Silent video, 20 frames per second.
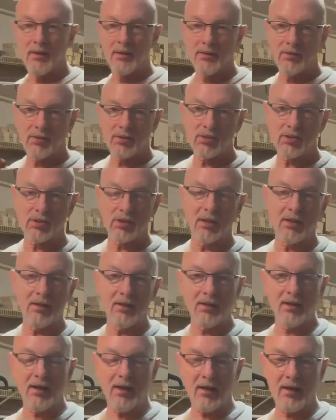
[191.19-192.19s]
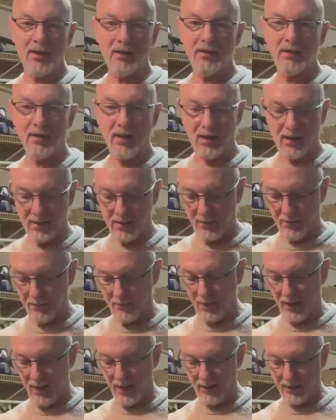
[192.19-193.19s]
sitting in
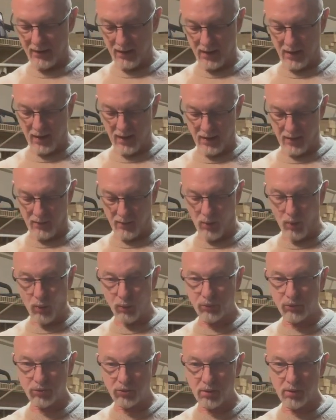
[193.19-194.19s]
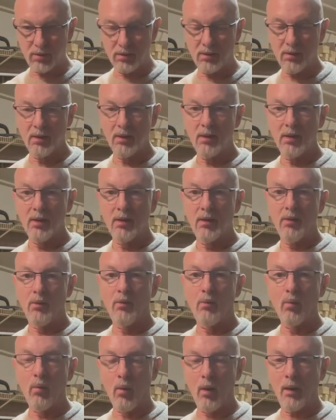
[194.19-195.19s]
my holster,
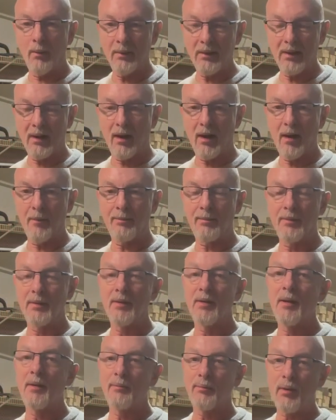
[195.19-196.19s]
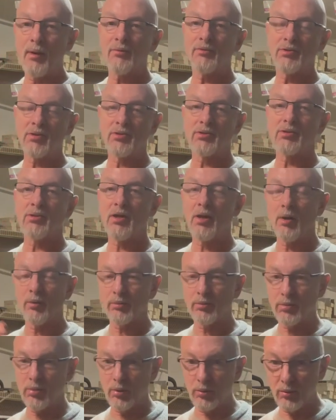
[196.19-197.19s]
warming up, plus the
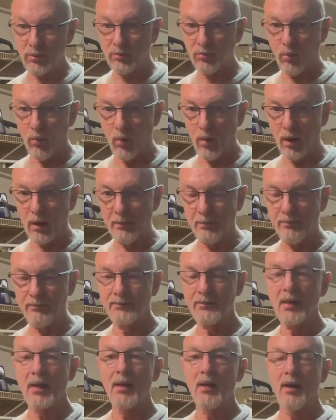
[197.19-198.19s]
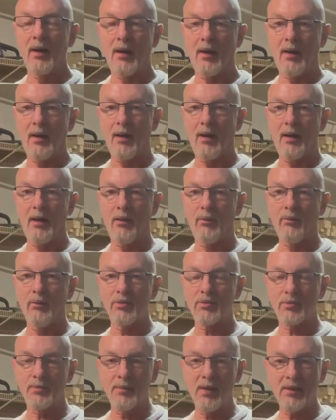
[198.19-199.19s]
CO2 is warm,
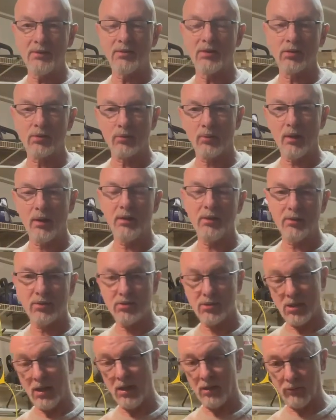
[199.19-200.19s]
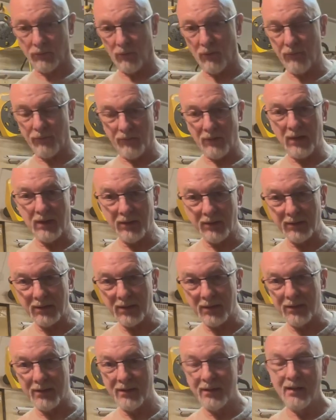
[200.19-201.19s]
which makes a greater chance for
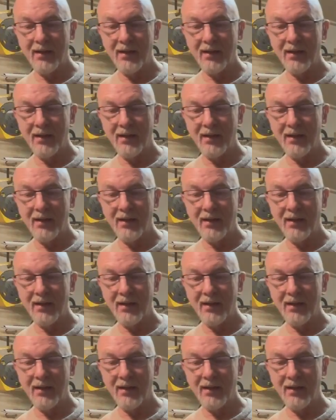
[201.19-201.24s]
failure.